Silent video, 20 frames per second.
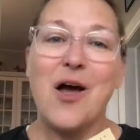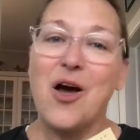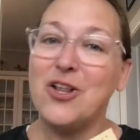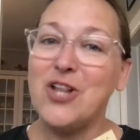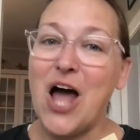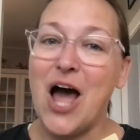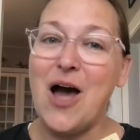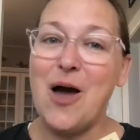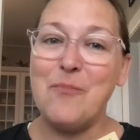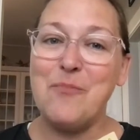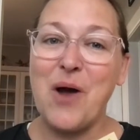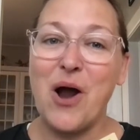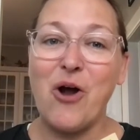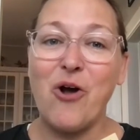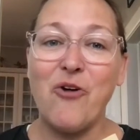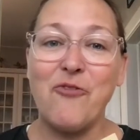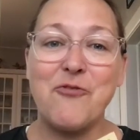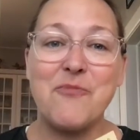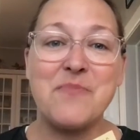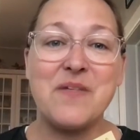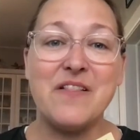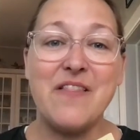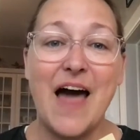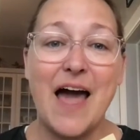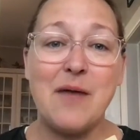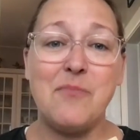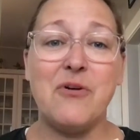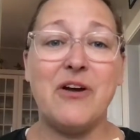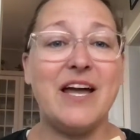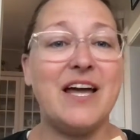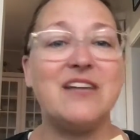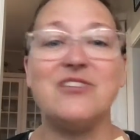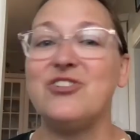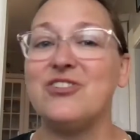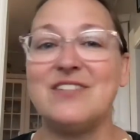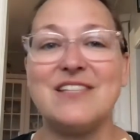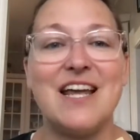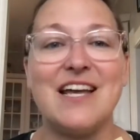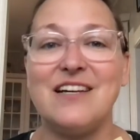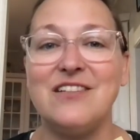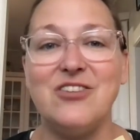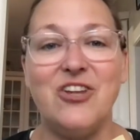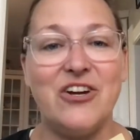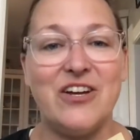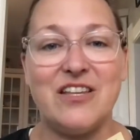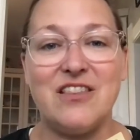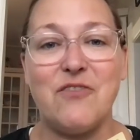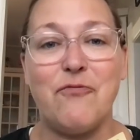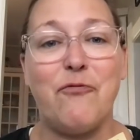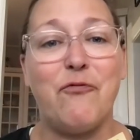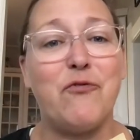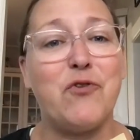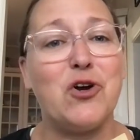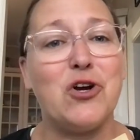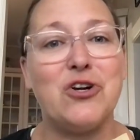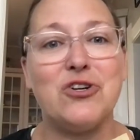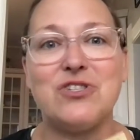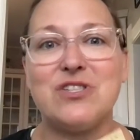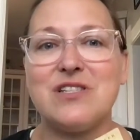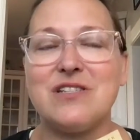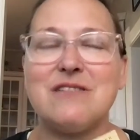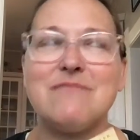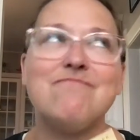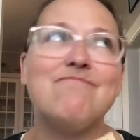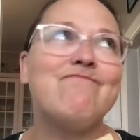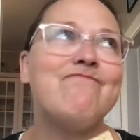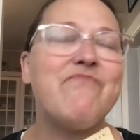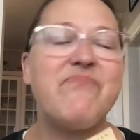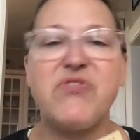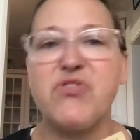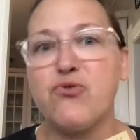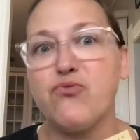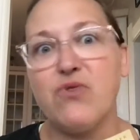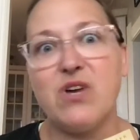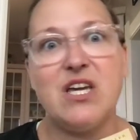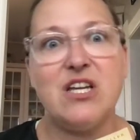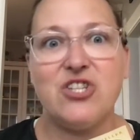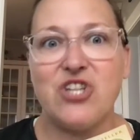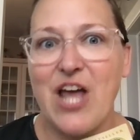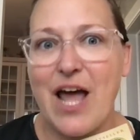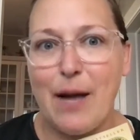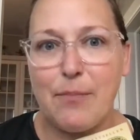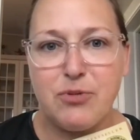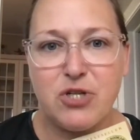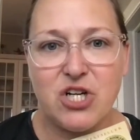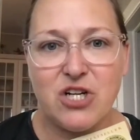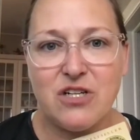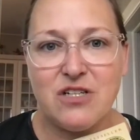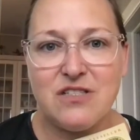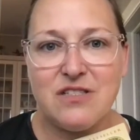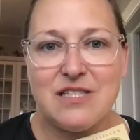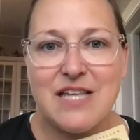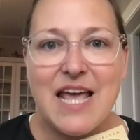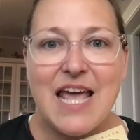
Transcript: borrow it from the library and just take a look at the first 3 chapters.